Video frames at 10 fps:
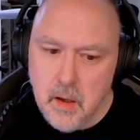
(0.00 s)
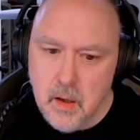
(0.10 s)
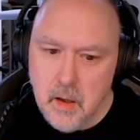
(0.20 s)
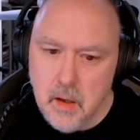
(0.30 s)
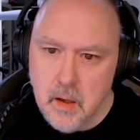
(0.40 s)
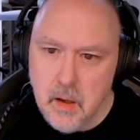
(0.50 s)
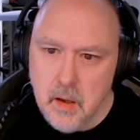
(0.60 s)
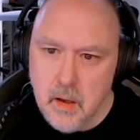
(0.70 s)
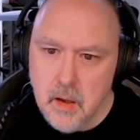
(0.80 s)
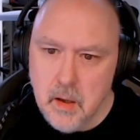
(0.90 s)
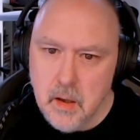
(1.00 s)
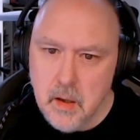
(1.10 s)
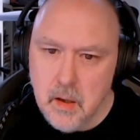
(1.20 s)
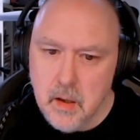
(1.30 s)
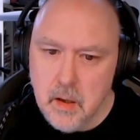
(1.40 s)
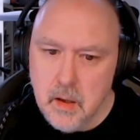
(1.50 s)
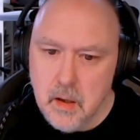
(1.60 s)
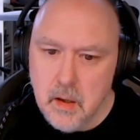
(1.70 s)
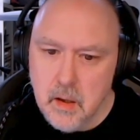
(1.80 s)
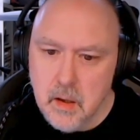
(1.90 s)

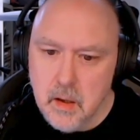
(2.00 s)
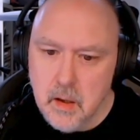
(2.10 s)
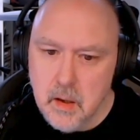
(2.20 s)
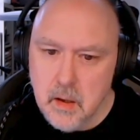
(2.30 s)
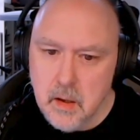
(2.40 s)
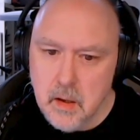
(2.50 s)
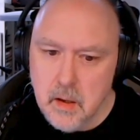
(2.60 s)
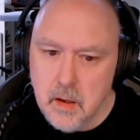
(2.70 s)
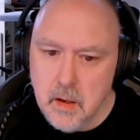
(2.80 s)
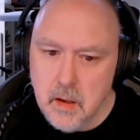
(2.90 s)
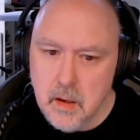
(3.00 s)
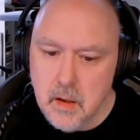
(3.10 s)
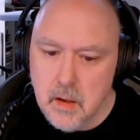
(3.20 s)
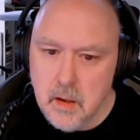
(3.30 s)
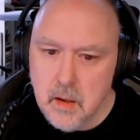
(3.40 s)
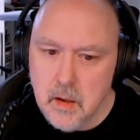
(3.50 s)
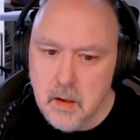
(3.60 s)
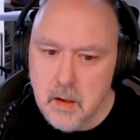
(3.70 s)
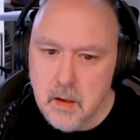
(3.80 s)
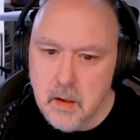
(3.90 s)

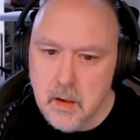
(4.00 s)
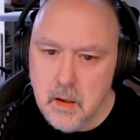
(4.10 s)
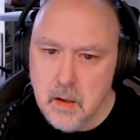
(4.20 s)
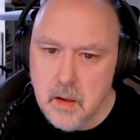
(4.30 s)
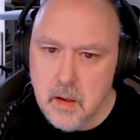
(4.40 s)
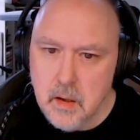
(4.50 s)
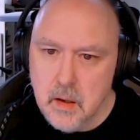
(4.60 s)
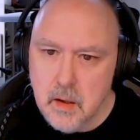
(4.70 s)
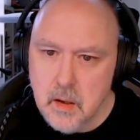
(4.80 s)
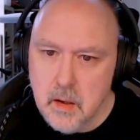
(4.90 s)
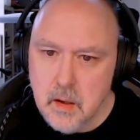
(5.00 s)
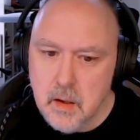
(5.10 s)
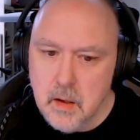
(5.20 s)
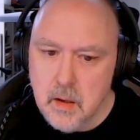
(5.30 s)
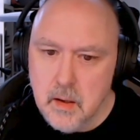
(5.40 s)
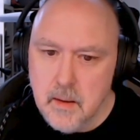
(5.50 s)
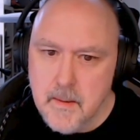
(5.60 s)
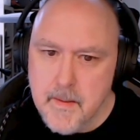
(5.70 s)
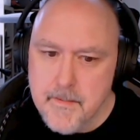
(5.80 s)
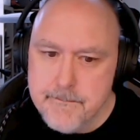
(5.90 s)

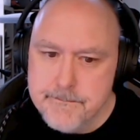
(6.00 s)
[no speech]